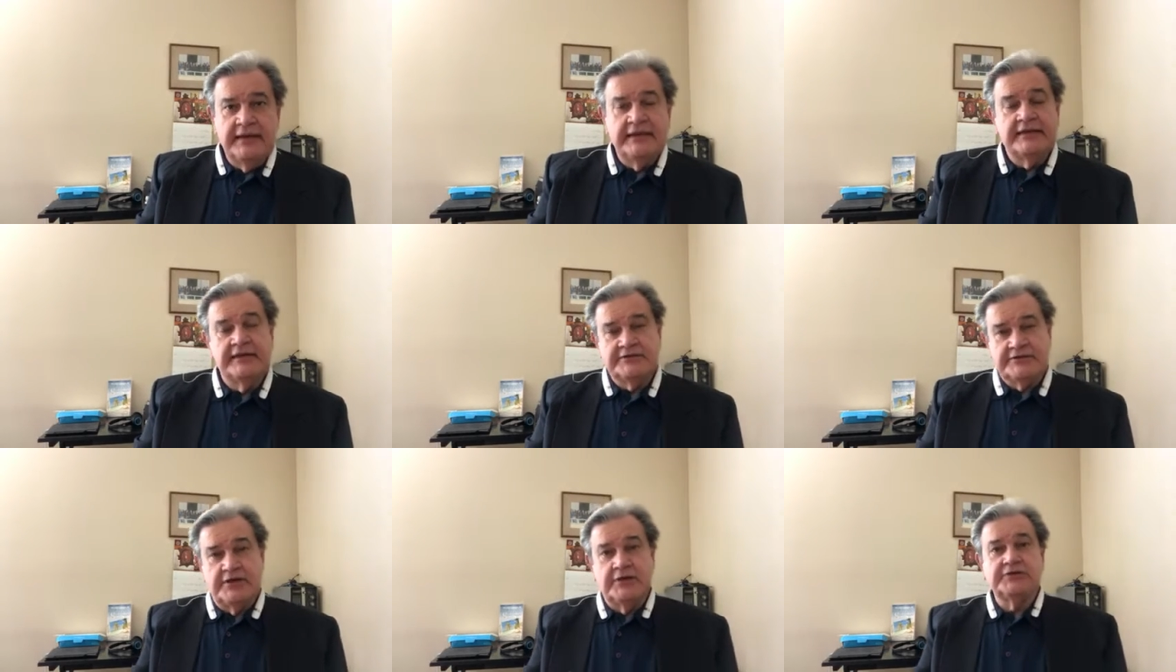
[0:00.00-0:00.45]

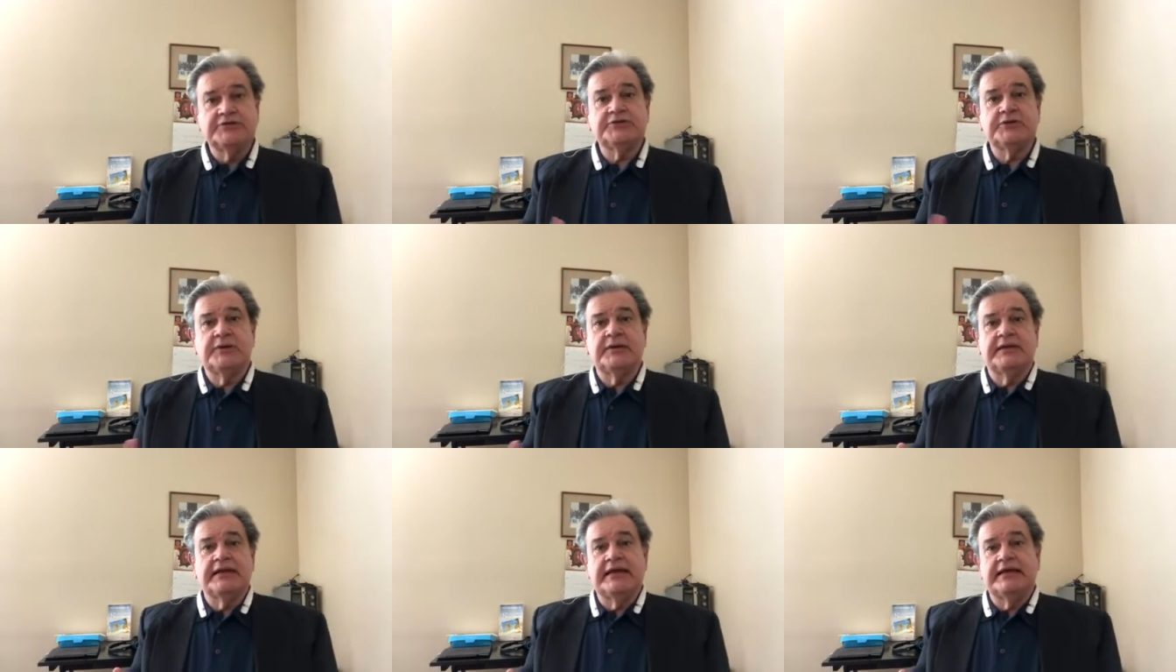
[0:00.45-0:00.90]
There's
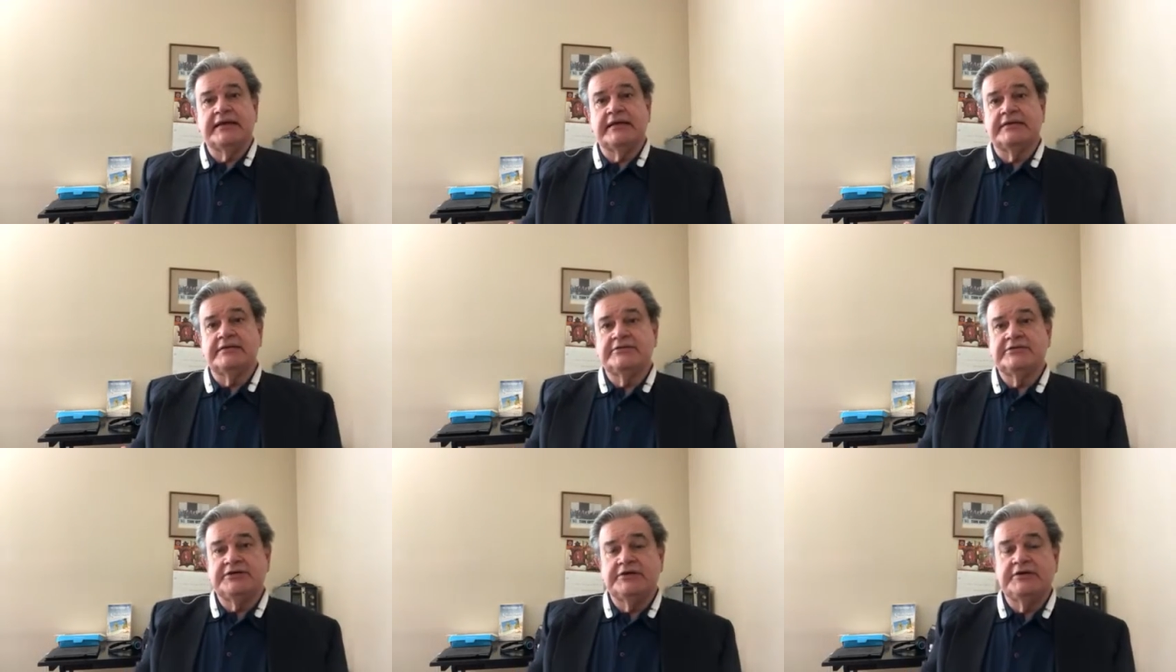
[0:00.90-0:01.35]
also a lot of
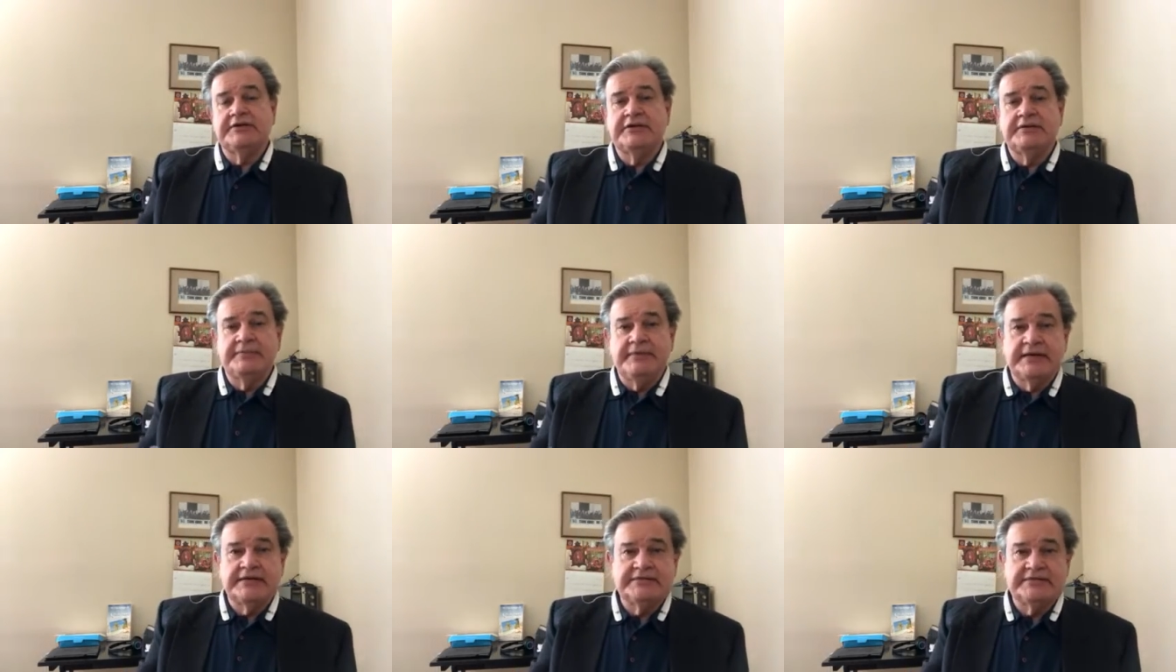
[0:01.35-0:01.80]
concern
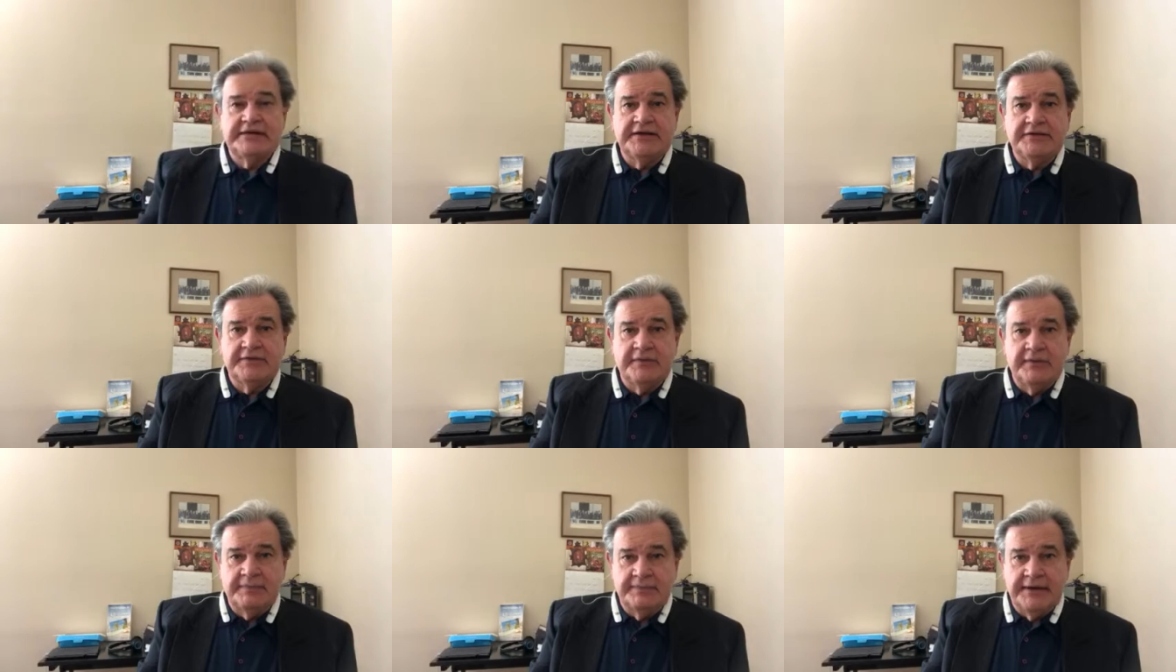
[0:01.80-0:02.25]
in
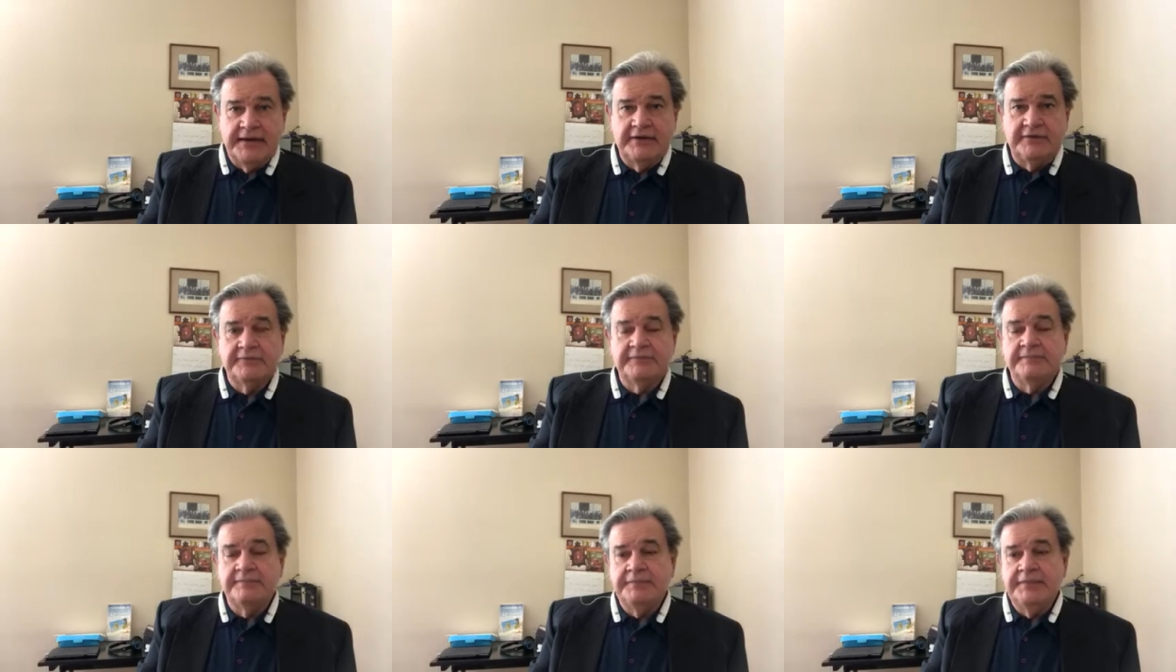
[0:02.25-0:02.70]
Mexico
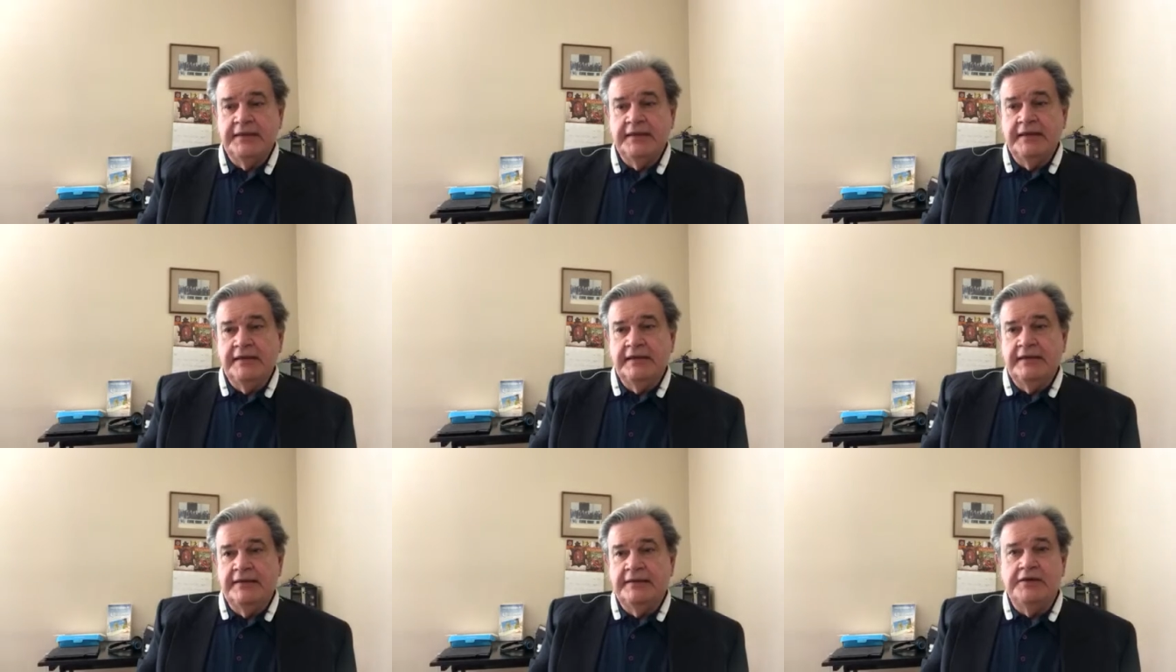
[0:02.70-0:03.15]
about
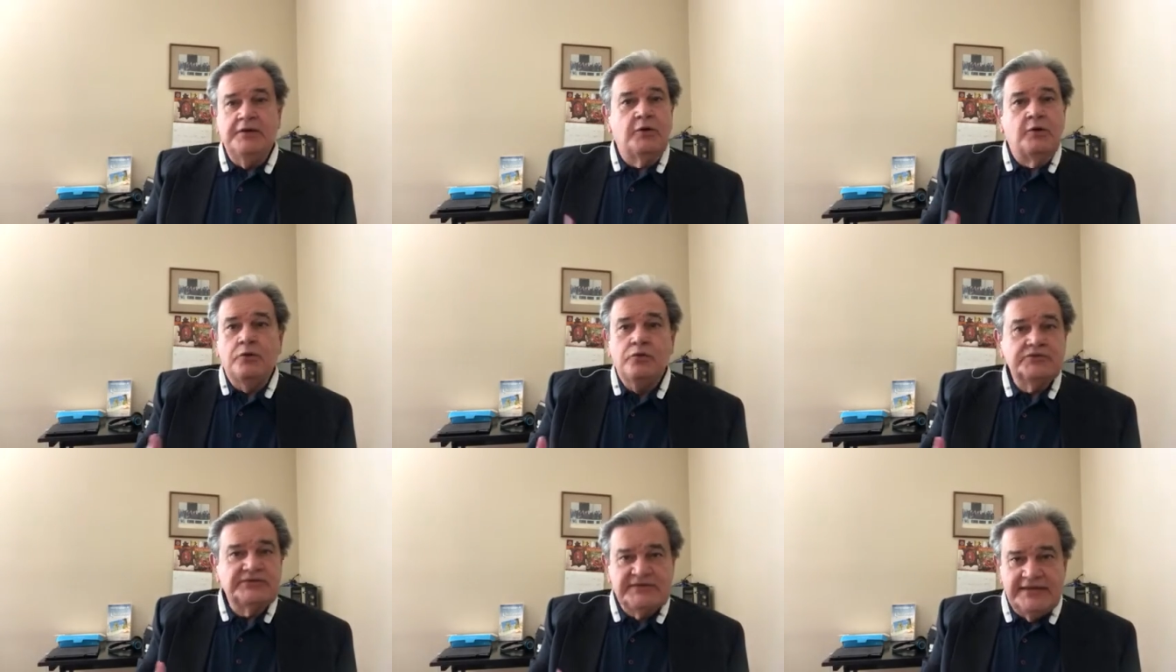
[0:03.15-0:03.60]
you know,
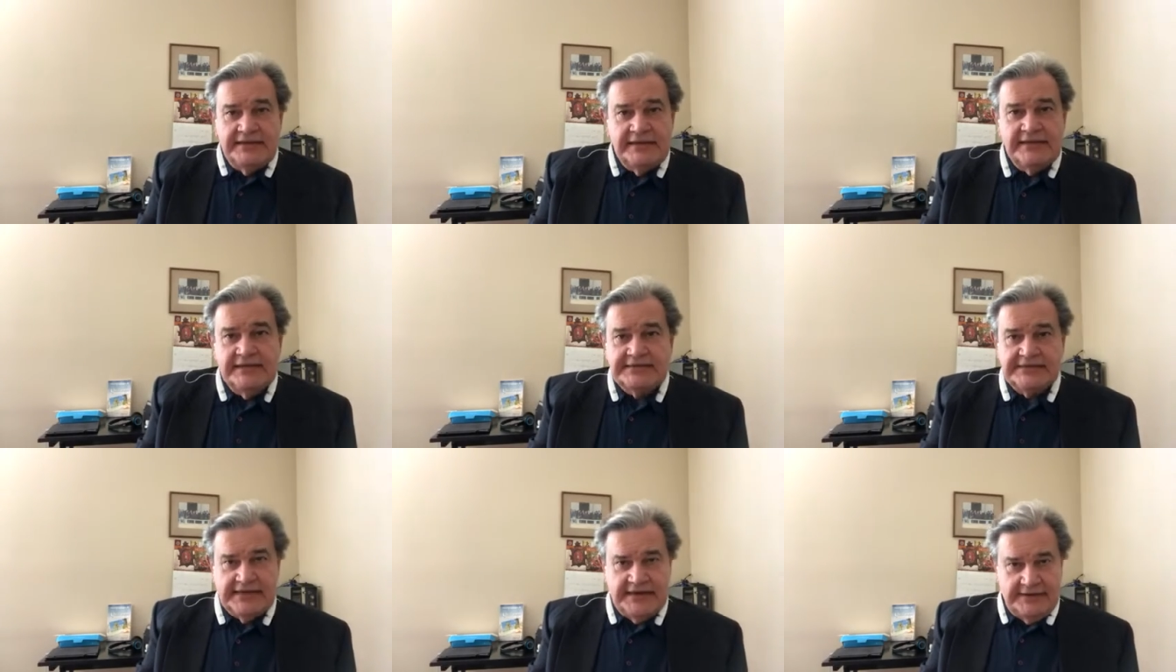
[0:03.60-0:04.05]
who's in
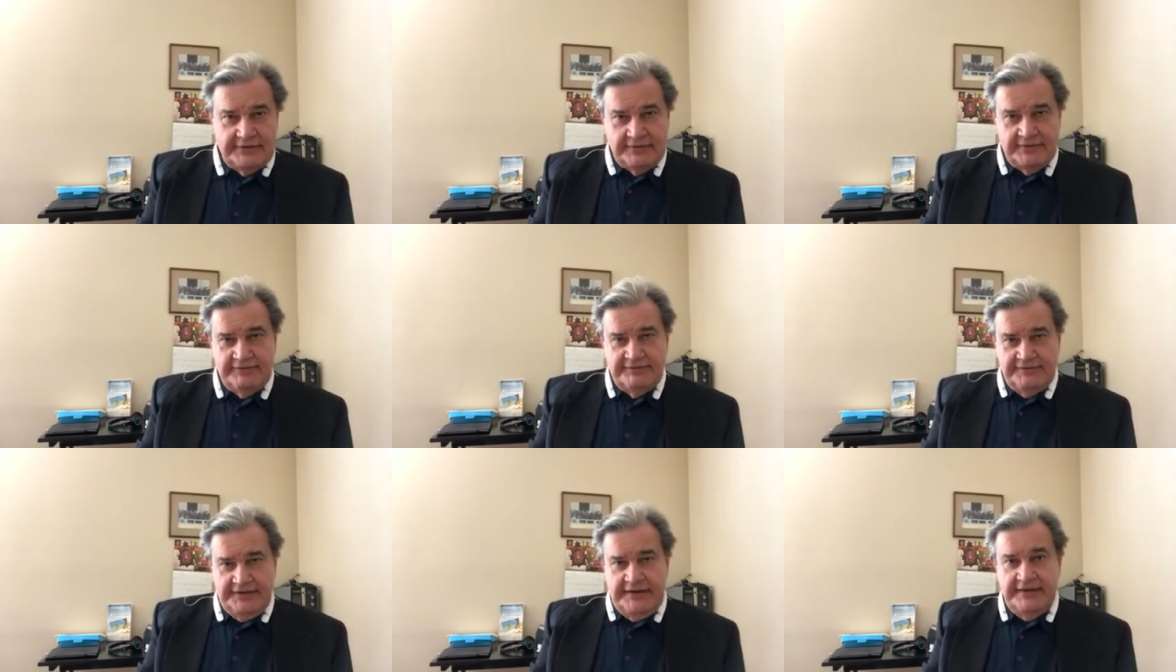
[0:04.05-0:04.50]
this
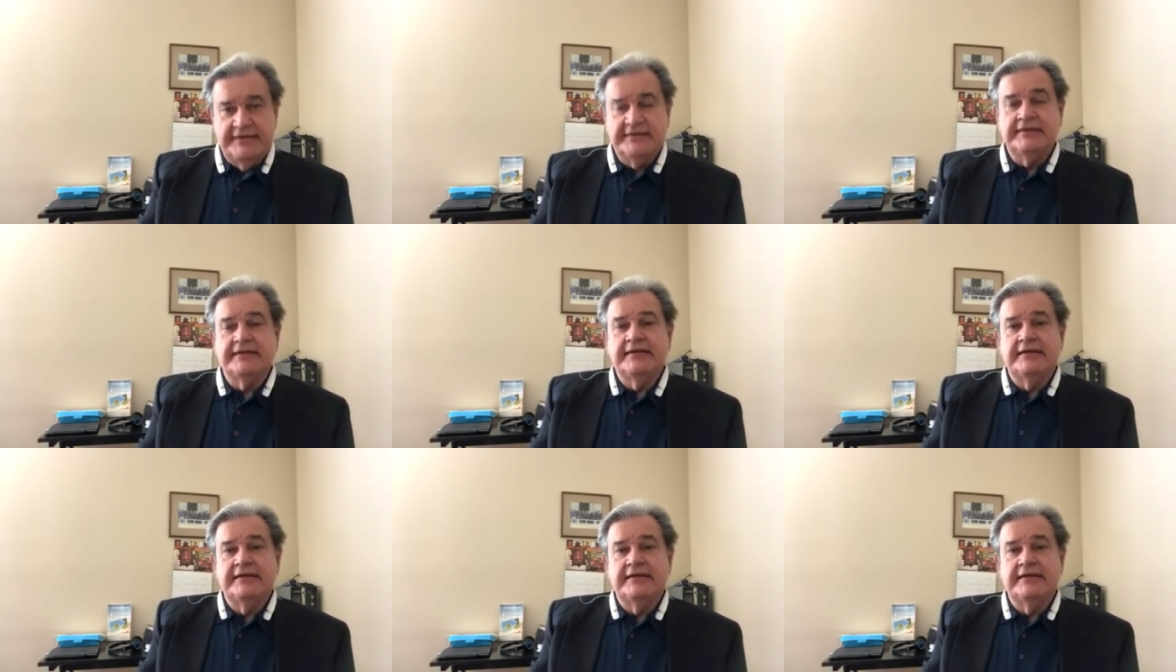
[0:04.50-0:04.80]
caravan?